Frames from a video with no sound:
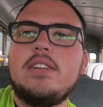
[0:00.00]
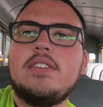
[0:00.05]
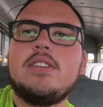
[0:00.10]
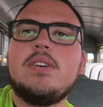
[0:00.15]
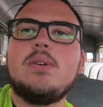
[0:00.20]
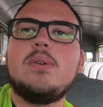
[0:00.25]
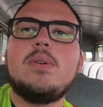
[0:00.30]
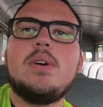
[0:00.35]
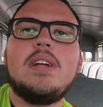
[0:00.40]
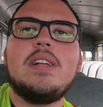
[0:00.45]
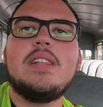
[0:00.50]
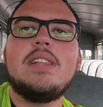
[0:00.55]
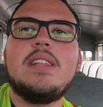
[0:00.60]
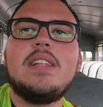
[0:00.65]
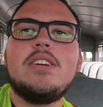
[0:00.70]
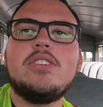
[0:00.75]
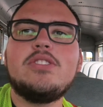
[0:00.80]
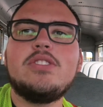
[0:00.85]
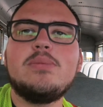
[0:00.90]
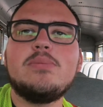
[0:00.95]
So
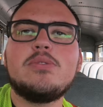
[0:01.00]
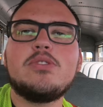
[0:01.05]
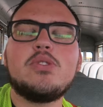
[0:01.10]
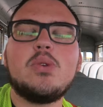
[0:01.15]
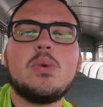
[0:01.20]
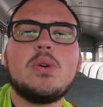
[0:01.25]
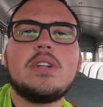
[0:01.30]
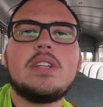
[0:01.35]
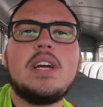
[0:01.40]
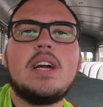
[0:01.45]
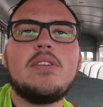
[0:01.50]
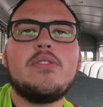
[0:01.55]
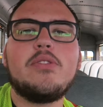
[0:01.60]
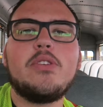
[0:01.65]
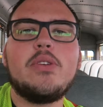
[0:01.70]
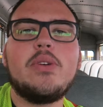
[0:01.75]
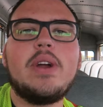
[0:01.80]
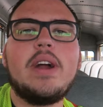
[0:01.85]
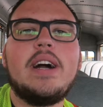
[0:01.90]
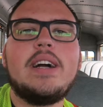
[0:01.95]
there's some story time
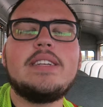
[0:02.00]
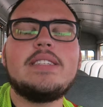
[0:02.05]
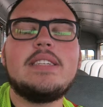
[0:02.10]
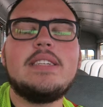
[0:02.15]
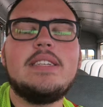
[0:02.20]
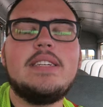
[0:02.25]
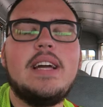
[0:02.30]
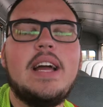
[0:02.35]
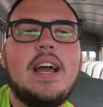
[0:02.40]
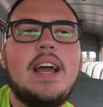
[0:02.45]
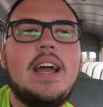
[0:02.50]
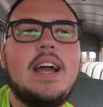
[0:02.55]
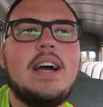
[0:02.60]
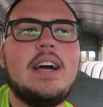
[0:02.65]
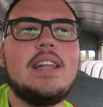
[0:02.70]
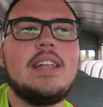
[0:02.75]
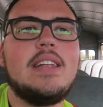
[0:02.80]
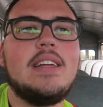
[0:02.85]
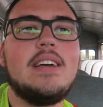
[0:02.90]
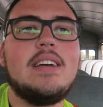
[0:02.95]
for you guys,
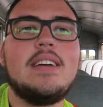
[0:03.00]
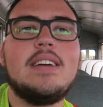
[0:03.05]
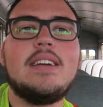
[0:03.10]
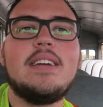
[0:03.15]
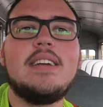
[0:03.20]
and